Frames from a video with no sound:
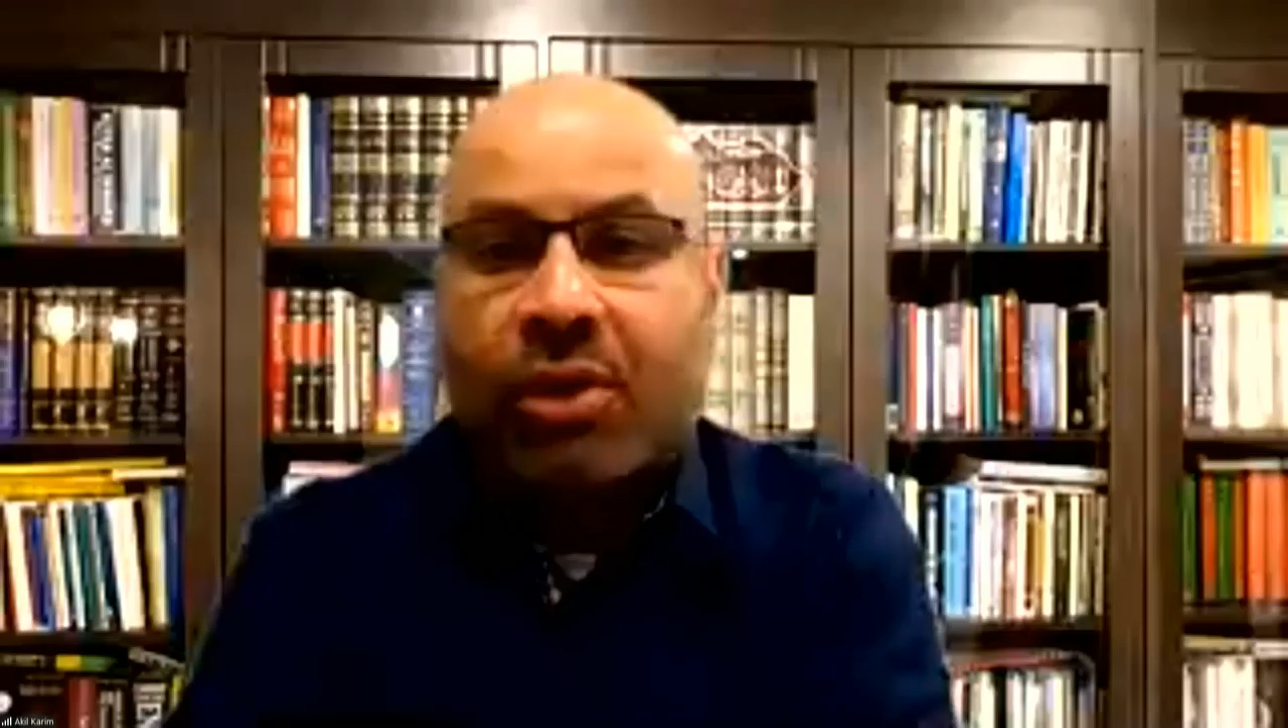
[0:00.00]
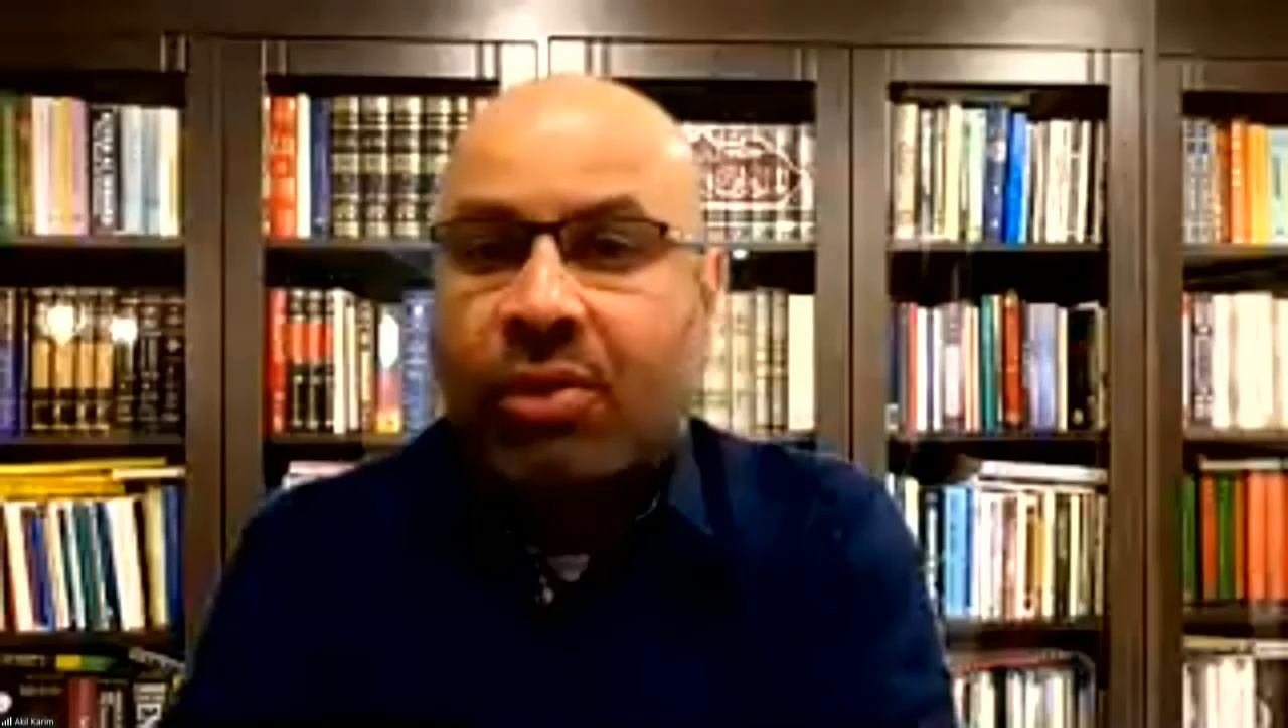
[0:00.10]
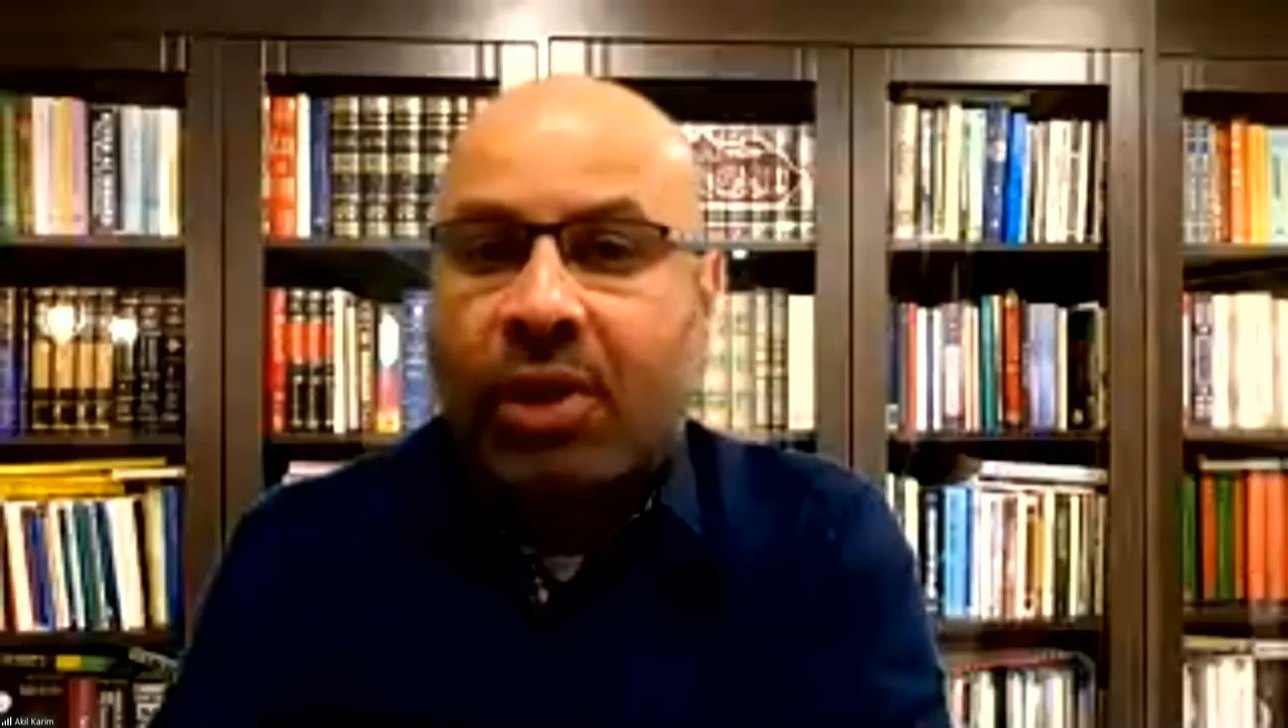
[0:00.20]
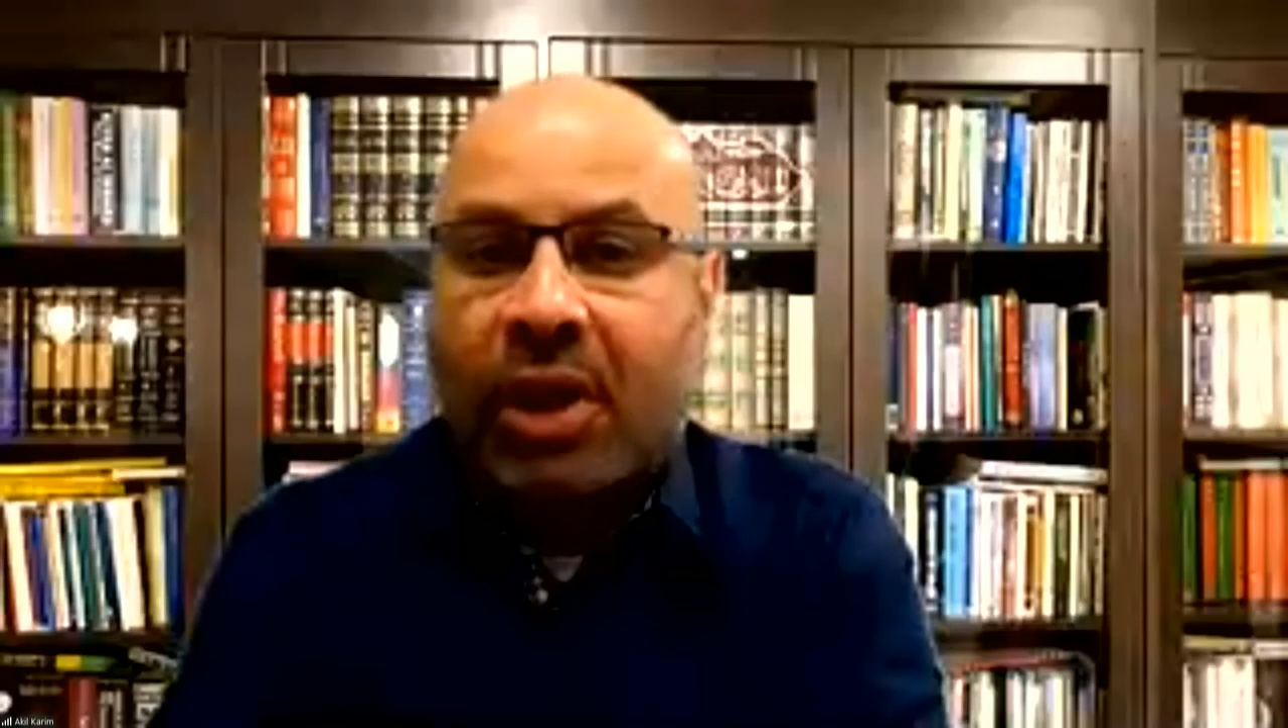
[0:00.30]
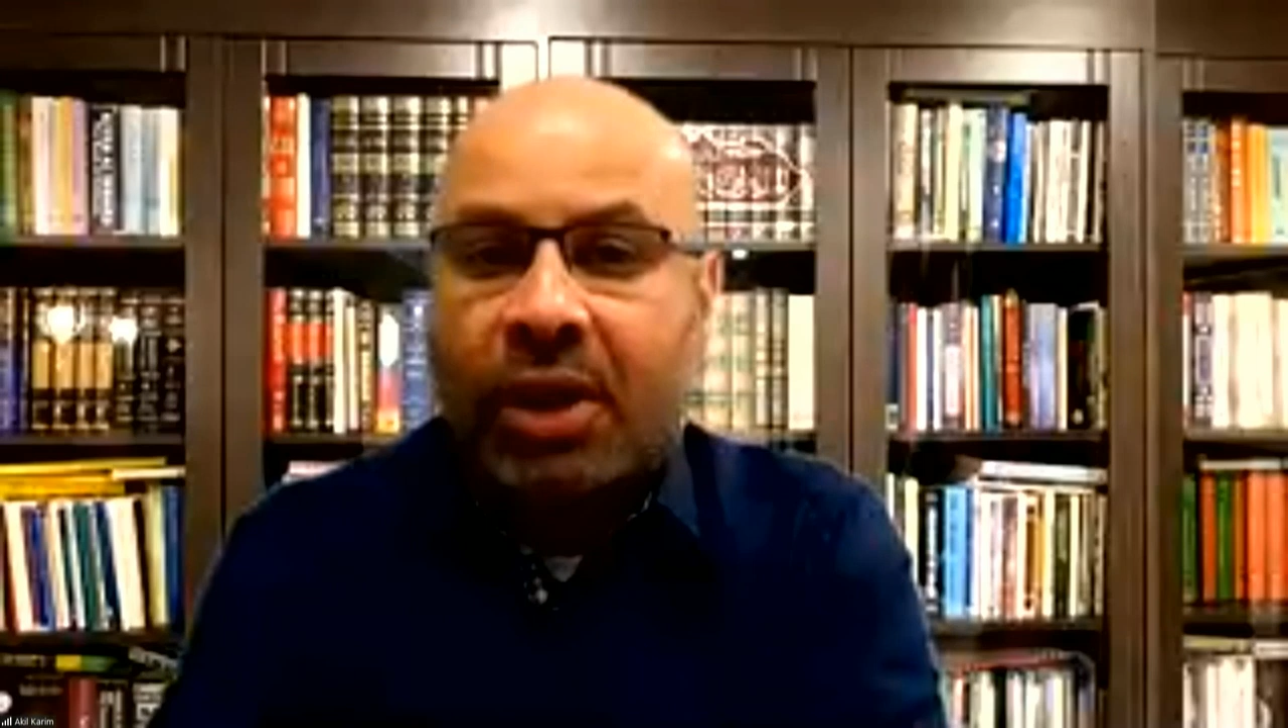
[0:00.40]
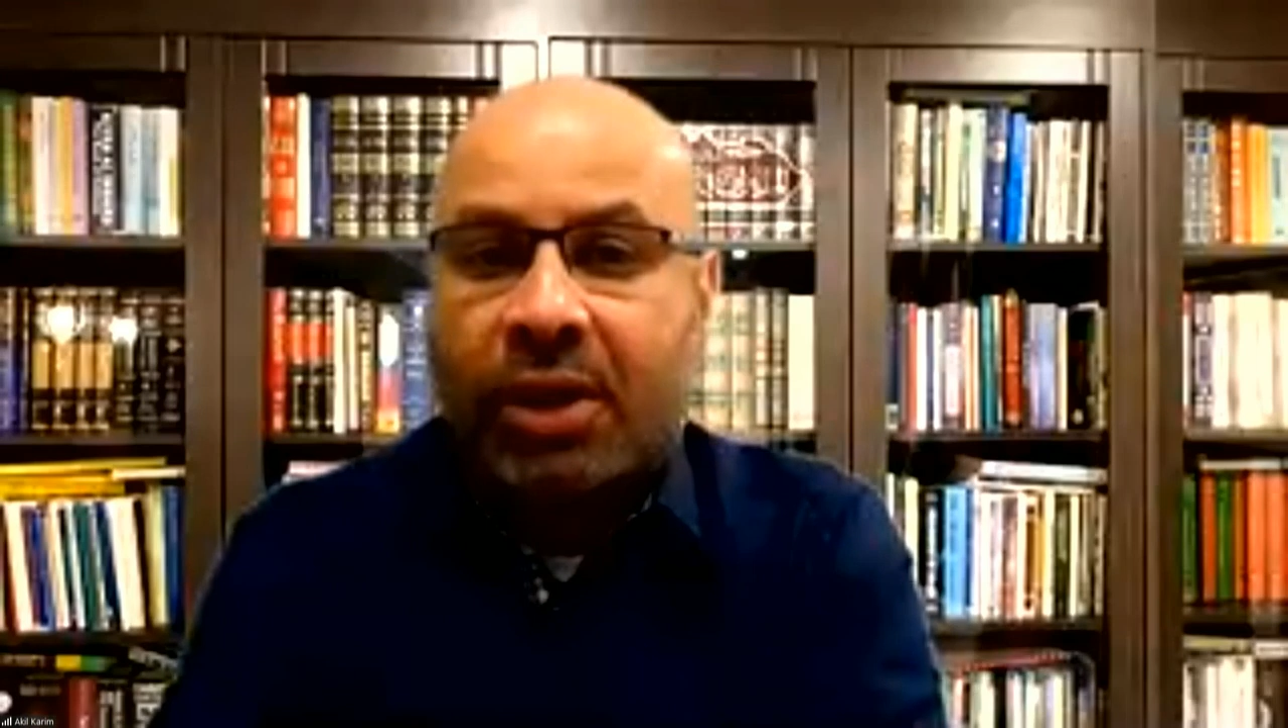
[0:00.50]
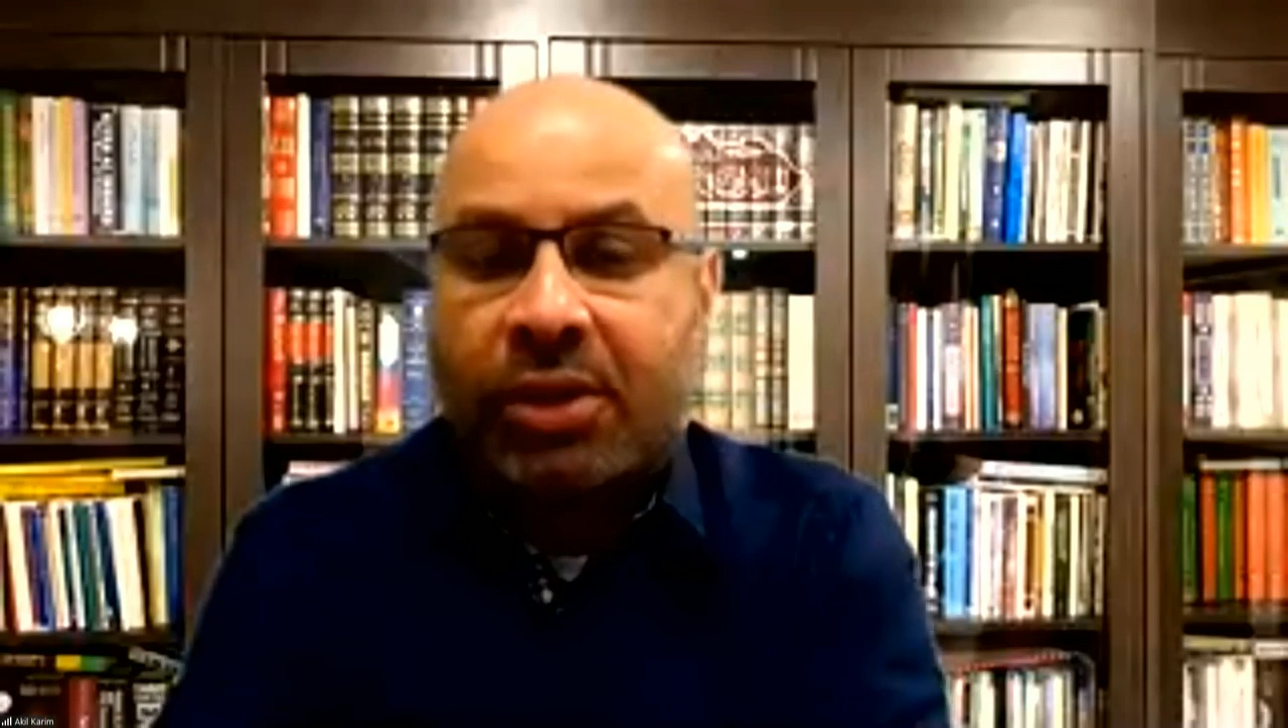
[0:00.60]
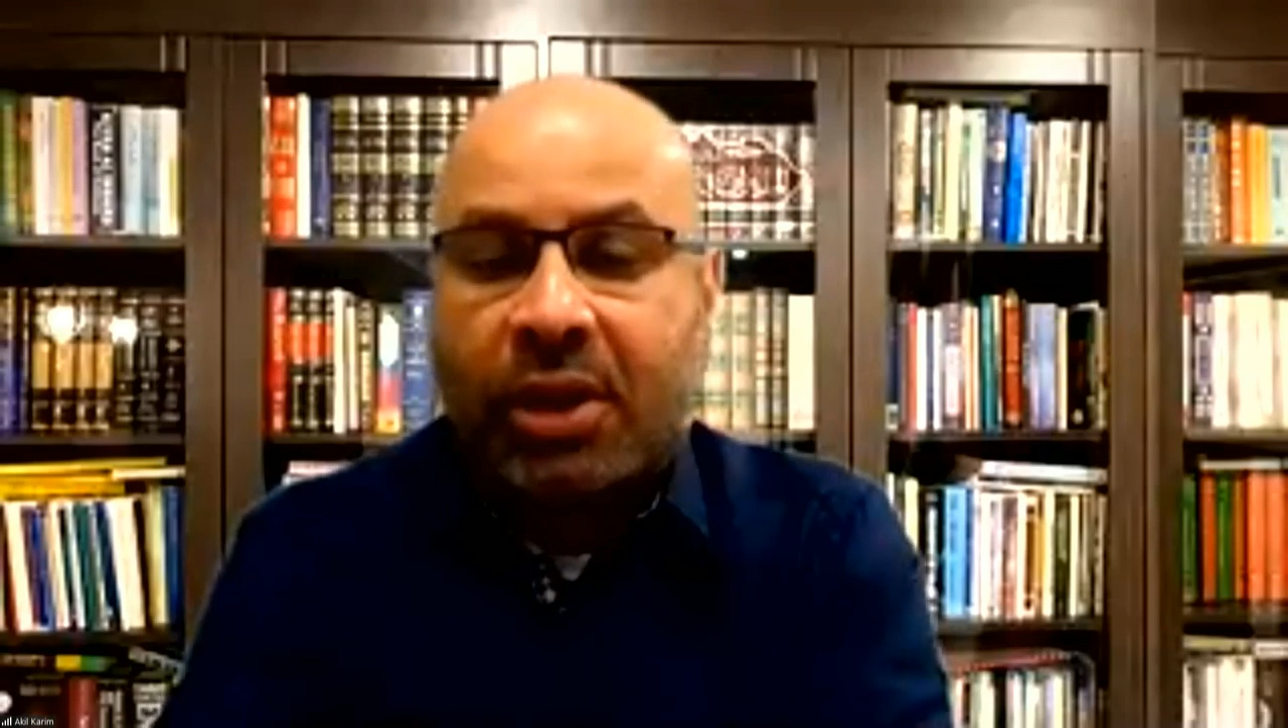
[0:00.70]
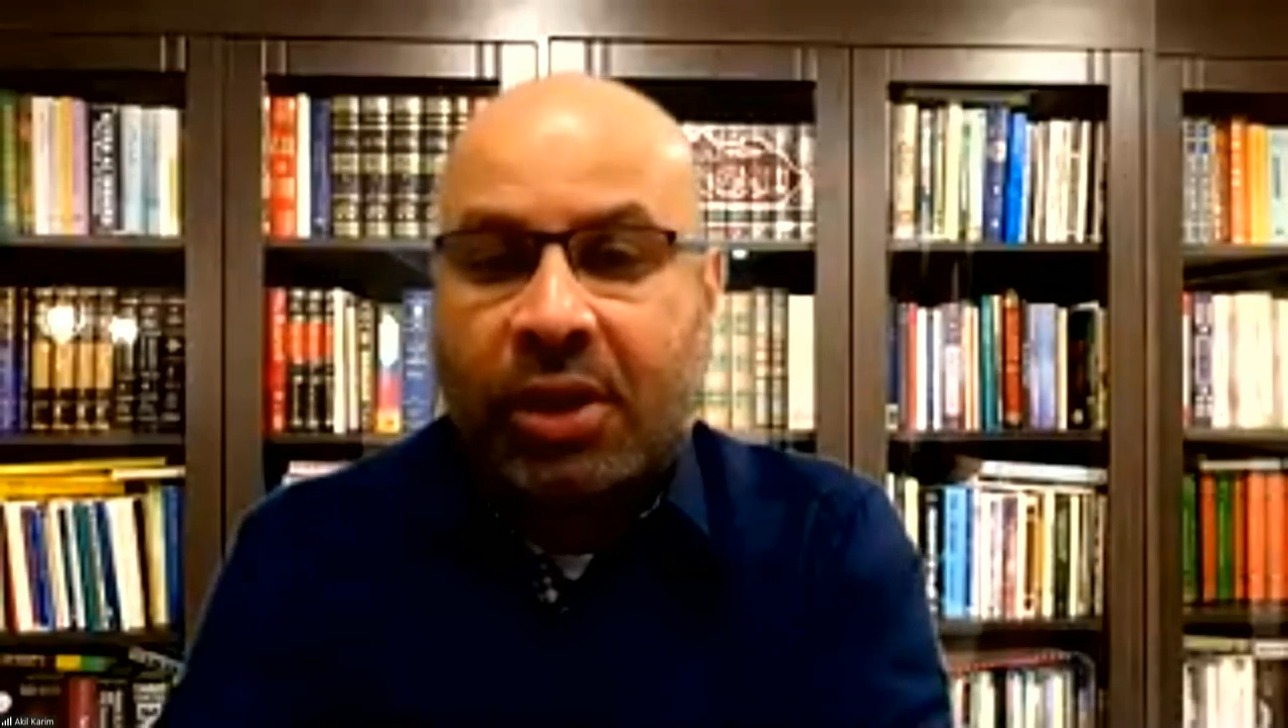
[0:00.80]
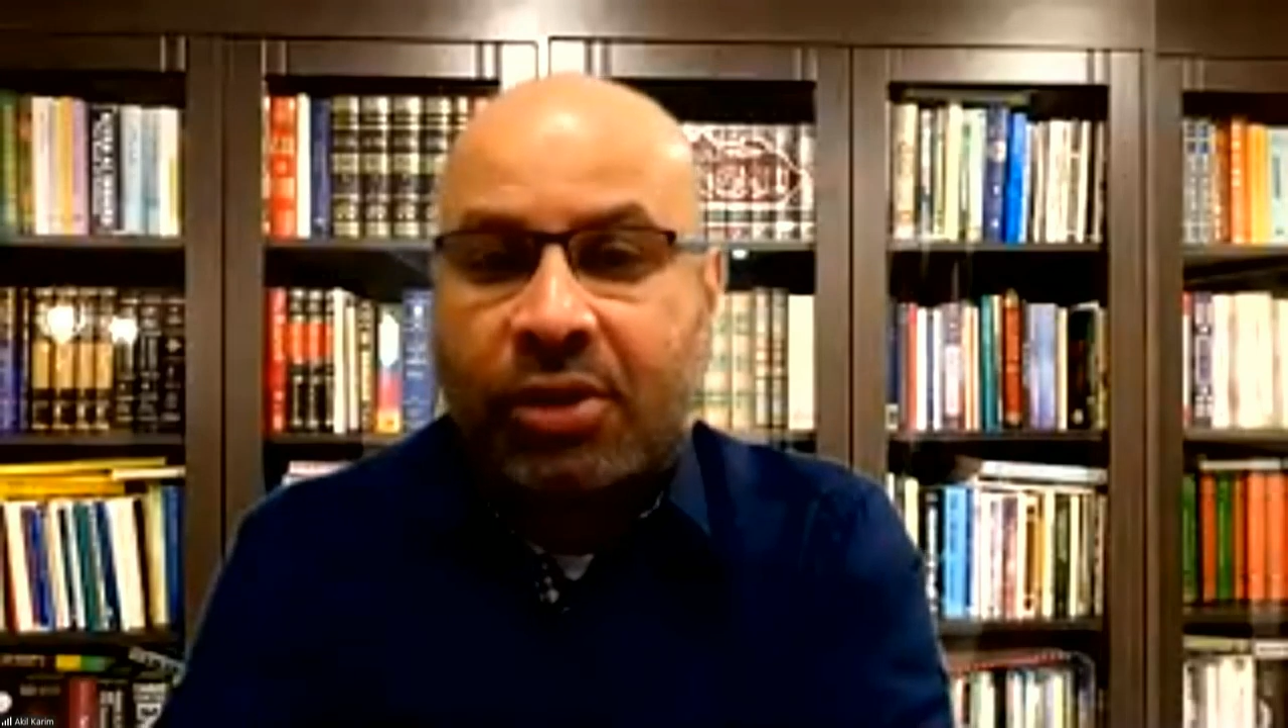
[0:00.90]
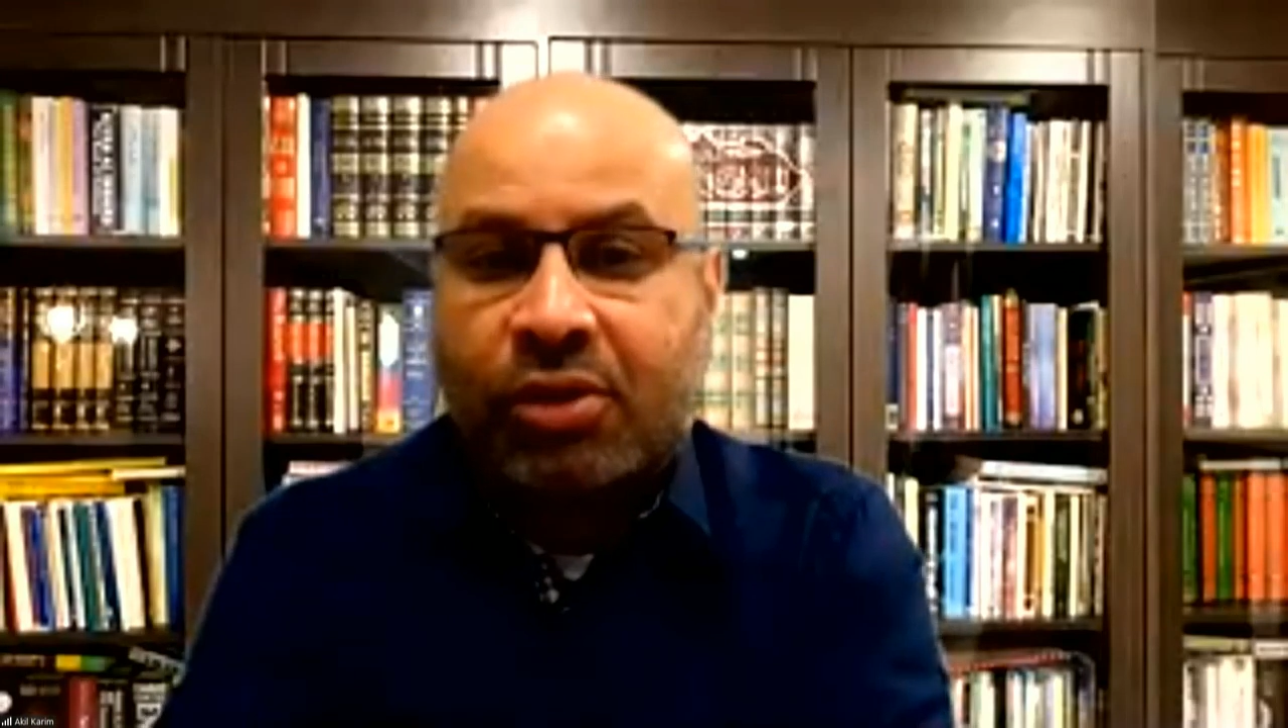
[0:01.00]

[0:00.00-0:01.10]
uh, two